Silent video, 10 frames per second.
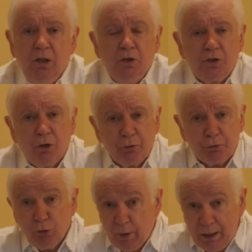So
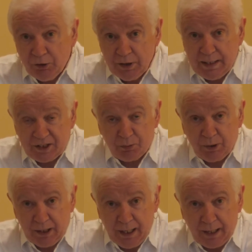throughout an
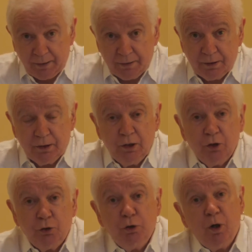SPN,
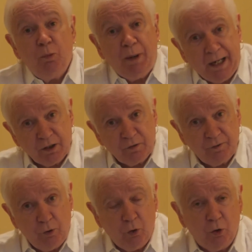you go back and
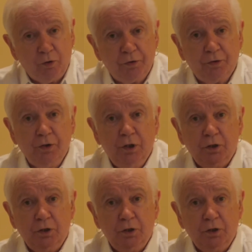forth.